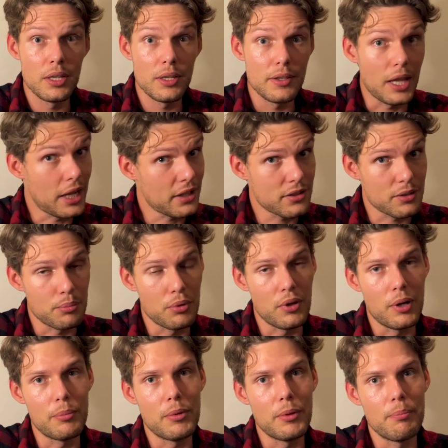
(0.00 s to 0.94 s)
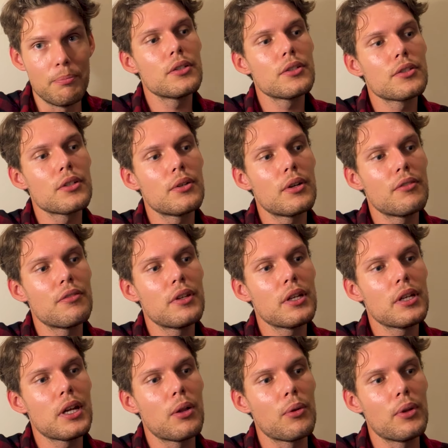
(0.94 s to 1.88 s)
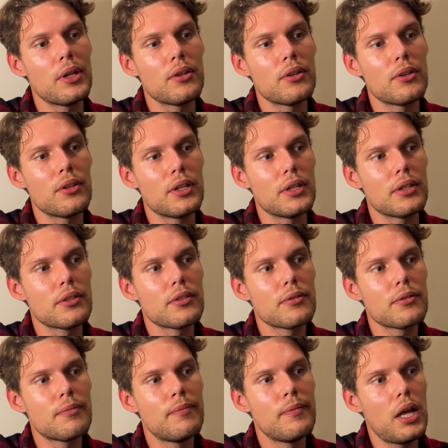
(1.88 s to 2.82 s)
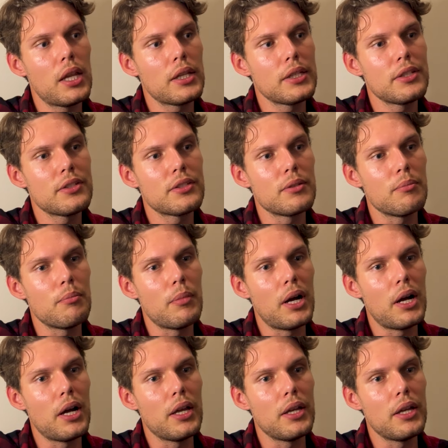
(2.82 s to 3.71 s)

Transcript: That's a problem. So I think I'll end on this. At least in my